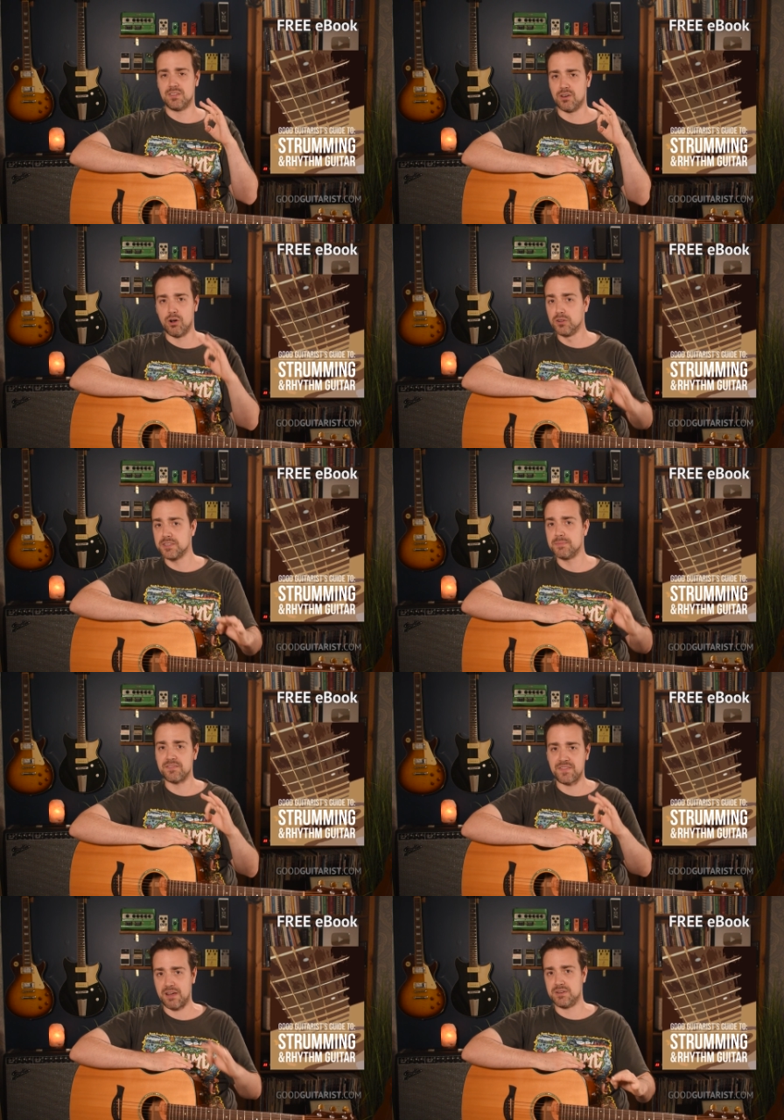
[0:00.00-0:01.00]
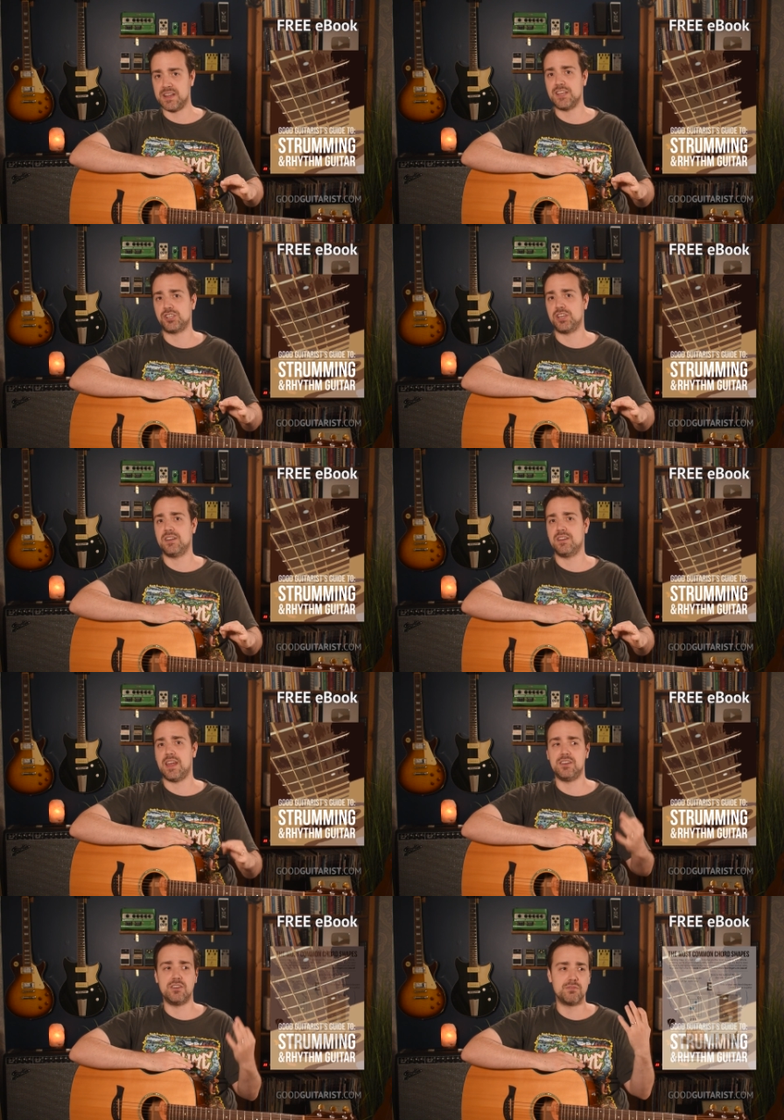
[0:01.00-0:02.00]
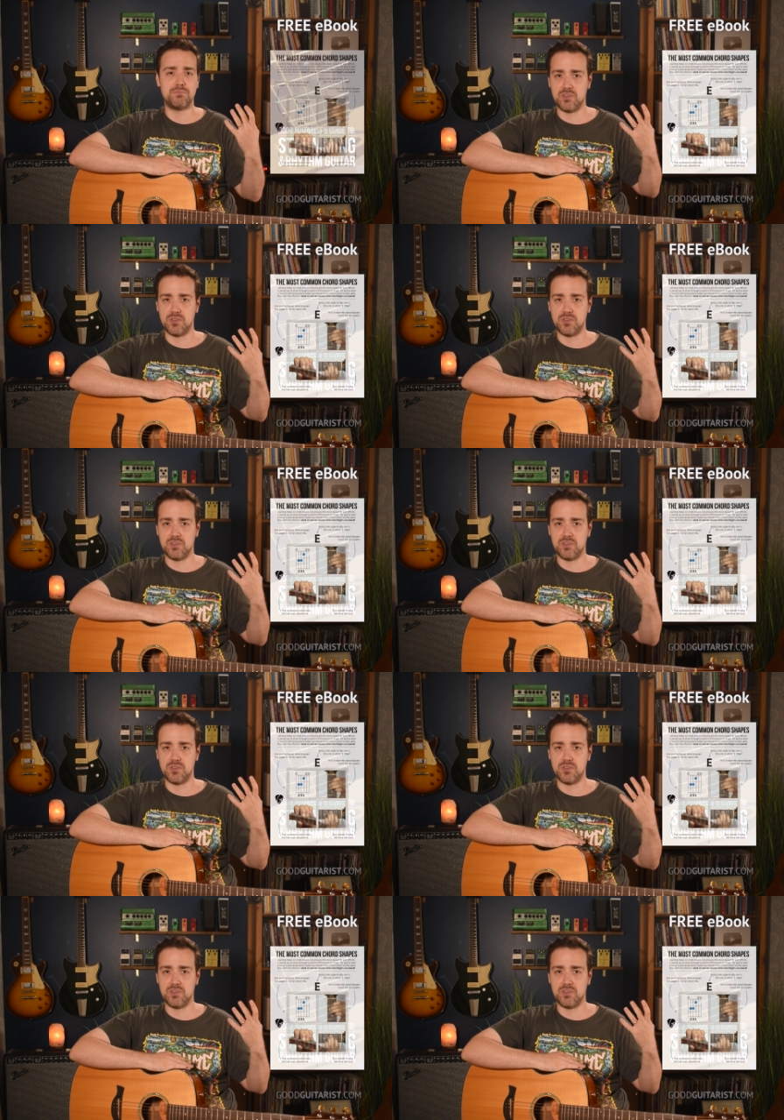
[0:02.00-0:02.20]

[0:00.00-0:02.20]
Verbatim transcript: the ultimate foundation. And you know,